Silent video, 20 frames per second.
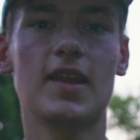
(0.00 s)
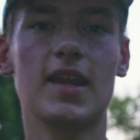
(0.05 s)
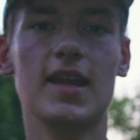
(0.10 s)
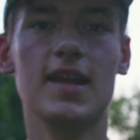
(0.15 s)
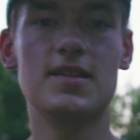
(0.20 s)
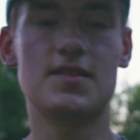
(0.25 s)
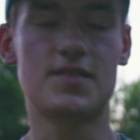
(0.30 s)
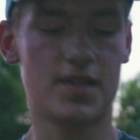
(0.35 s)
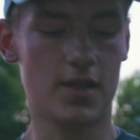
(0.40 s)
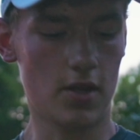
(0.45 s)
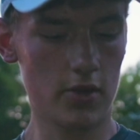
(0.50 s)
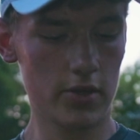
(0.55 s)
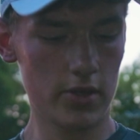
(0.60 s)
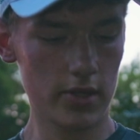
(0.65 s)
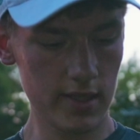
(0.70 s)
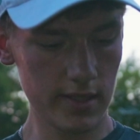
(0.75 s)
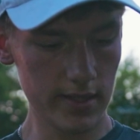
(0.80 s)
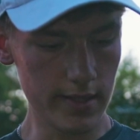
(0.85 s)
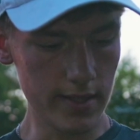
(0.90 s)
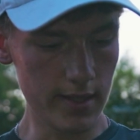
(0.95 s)
It's
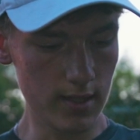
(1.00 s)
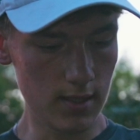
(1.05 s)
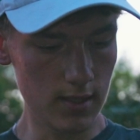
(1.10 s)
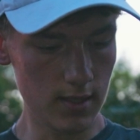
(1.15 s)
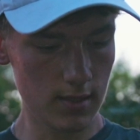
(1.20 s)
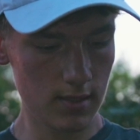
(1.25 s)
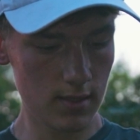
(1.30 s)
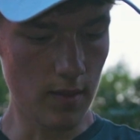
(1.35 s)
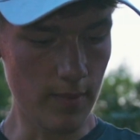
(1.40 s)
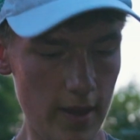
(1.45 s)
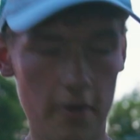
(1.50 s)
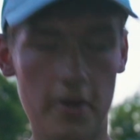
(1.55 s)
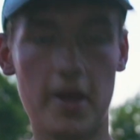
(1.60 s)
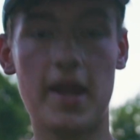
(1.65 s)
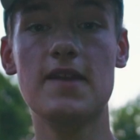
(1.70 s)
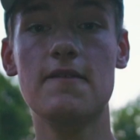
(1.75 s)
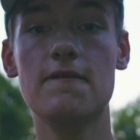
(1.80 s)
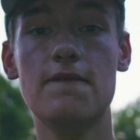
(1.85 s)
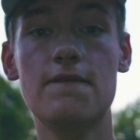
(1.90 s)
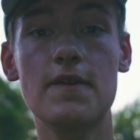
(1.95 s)
currently about
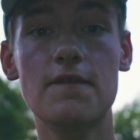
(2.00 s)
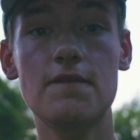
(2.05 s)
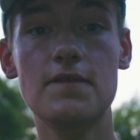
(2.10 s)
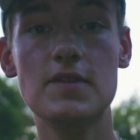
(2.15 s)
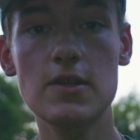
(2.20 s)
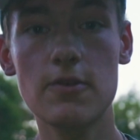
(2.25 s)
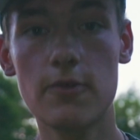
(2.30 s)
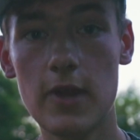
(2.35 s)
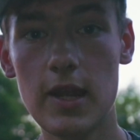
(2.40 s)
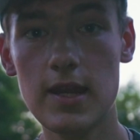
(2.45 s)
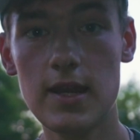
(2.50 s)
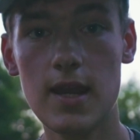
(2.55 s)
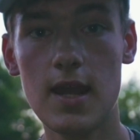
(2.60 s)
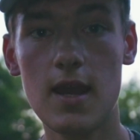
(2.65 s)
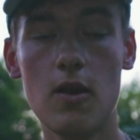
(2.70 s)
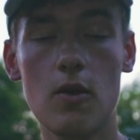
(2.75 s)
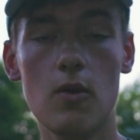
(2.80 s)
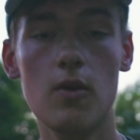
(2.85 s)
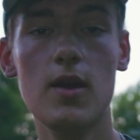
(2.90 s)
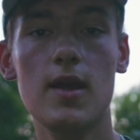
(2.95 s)
eight fifty right
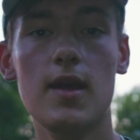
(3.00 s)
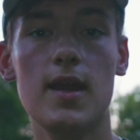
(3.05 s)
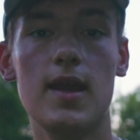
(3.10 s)
now,